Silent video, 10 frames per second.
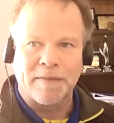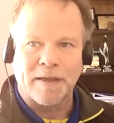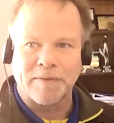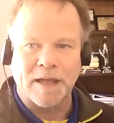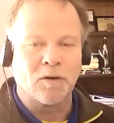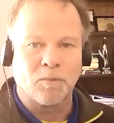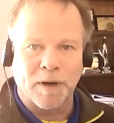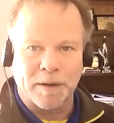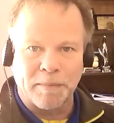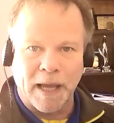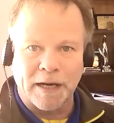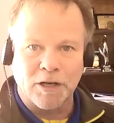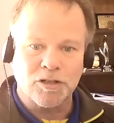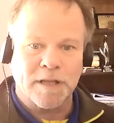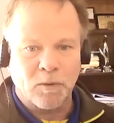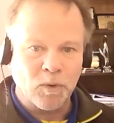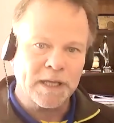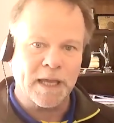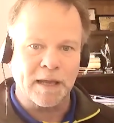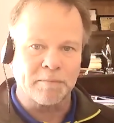that they don't want to manage that
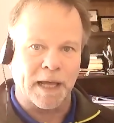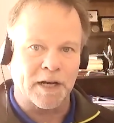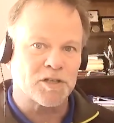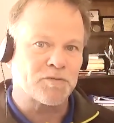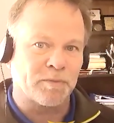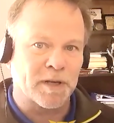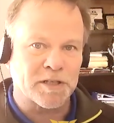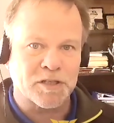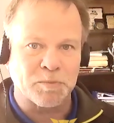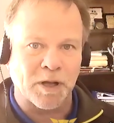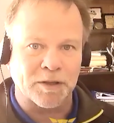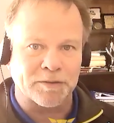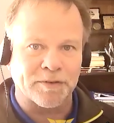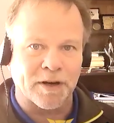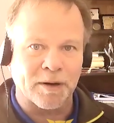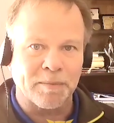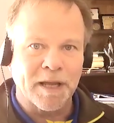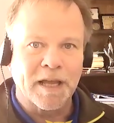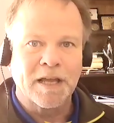we can manage for, as a smaller farm